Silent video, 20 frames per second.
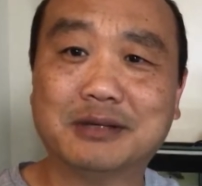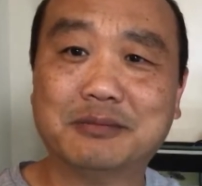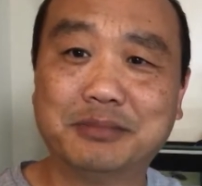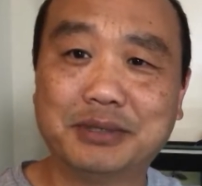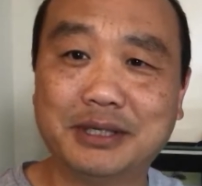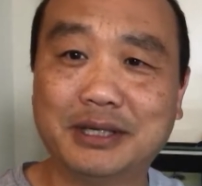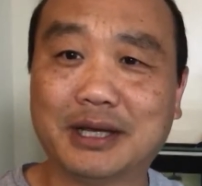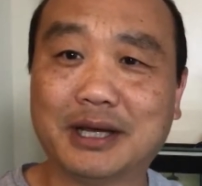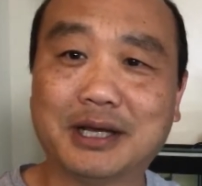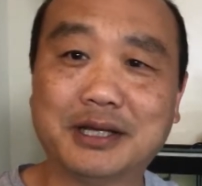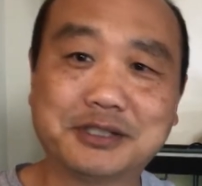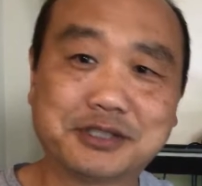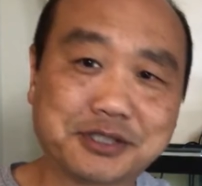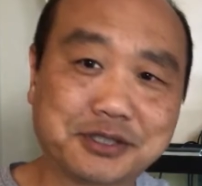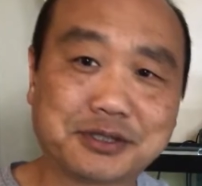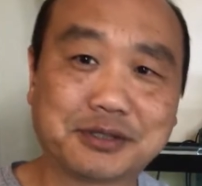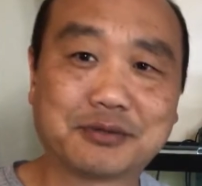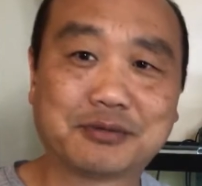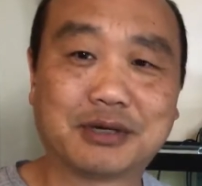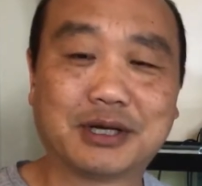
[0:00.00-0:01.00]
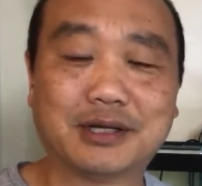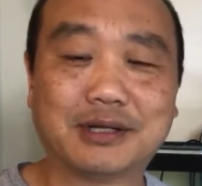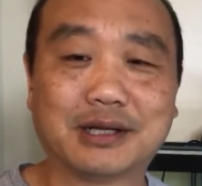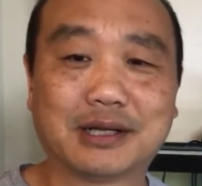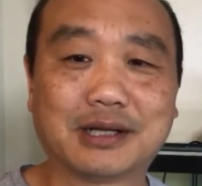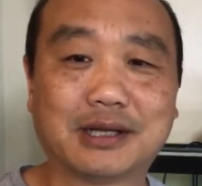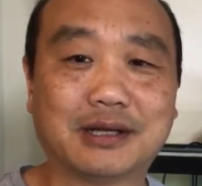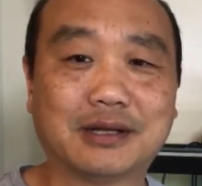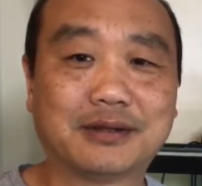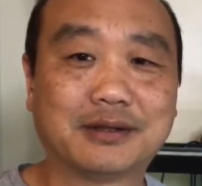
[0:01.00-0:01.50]
pH, right,
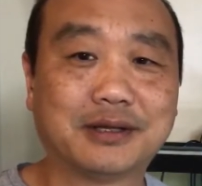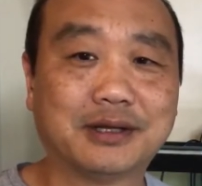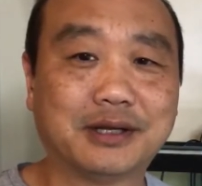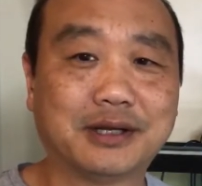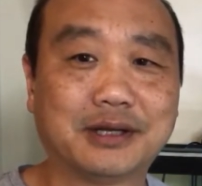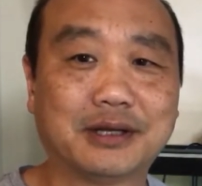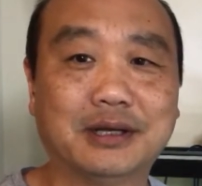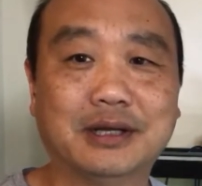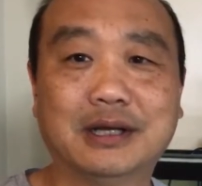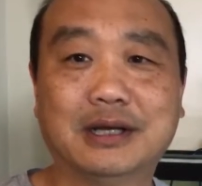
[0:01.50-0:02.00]
that kind of thing.